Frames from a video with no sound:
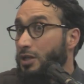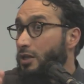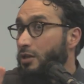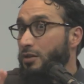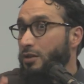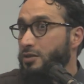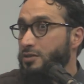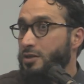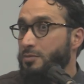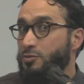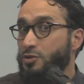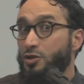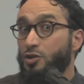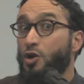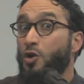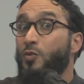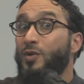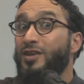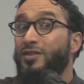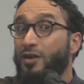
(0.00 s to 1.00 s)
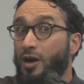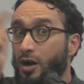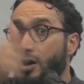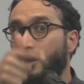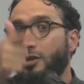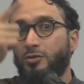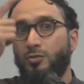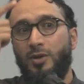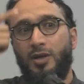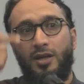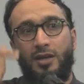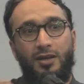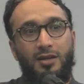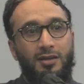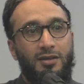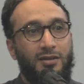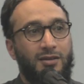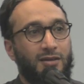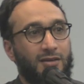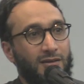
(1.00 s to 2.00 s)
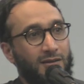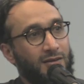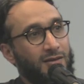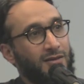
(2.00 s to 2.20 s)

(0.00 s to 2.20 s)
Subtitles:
Not taking the exemption, going the hard way.